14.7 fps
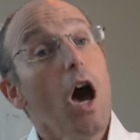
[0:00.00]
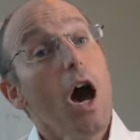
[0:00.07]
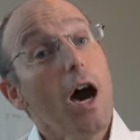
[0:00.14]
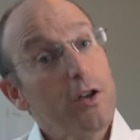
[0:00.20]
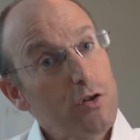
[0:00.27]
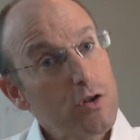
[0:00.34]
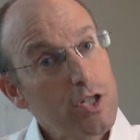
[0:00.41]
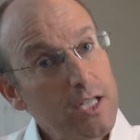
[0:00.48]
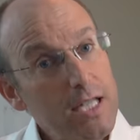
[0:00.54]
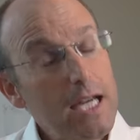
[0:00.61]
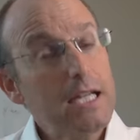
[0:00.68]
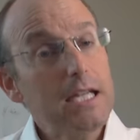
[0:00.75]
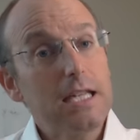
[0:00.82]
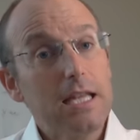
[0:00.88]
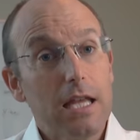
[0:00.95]

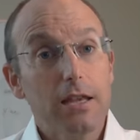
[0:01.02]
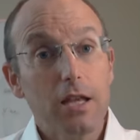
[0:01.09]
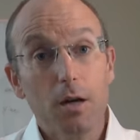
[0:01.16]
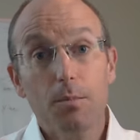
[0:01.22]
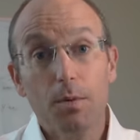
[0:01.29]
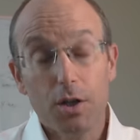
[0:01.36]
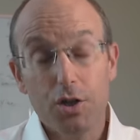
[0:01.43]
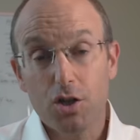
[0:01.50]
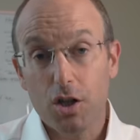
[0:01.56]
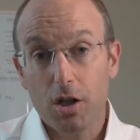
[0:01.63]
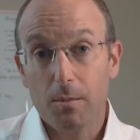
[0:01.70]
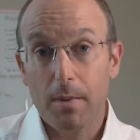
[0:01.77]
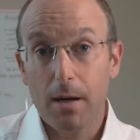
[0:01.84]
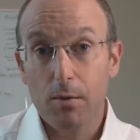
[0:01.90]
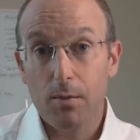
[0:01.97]
understanding that their blood sugar
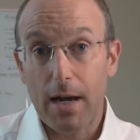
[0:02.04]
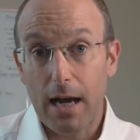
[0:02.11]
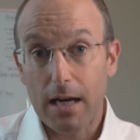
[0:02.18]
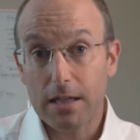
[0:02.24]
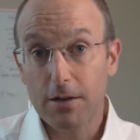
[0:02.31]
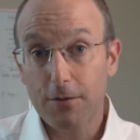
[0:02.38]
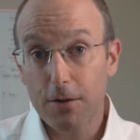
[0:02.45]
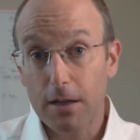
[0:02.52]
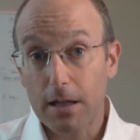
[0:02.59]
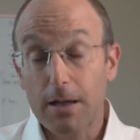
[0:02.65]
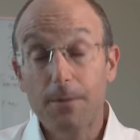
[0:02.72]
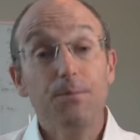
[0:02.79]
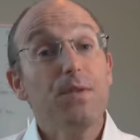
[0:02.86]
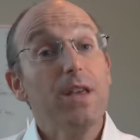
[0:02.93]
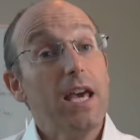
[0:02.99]
may react
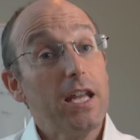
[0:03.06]
differently,